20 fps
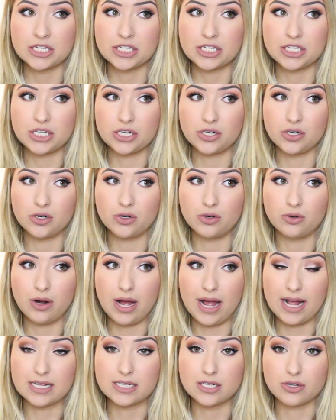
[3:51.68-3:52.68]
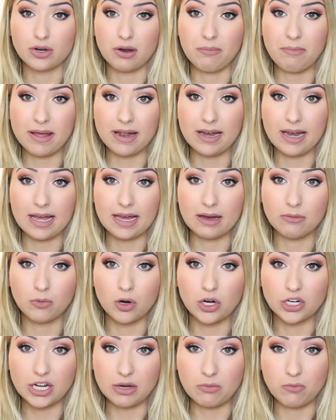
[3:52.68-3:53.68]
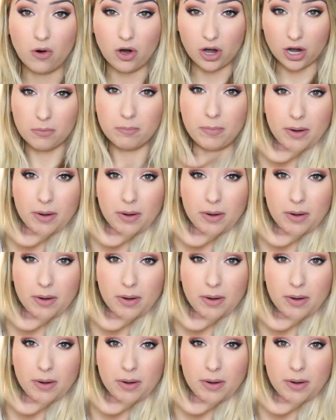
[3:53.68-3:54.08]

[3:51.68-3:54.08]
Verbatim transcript: So it's going to be a late one in work.